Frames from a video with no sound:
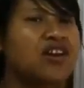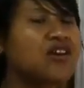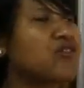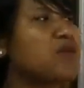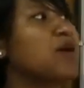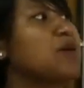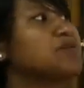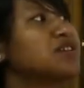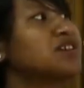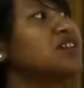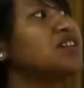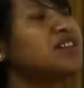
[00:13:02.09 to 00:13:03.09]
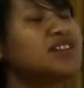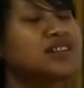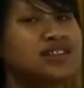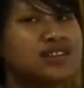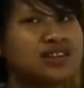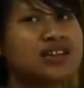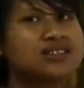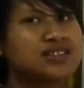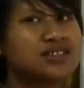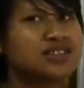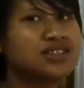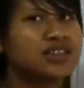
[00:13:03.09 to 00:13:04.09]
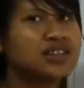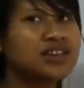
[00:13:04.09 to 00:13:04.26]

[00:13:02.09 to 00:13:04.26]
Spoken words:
from optical density.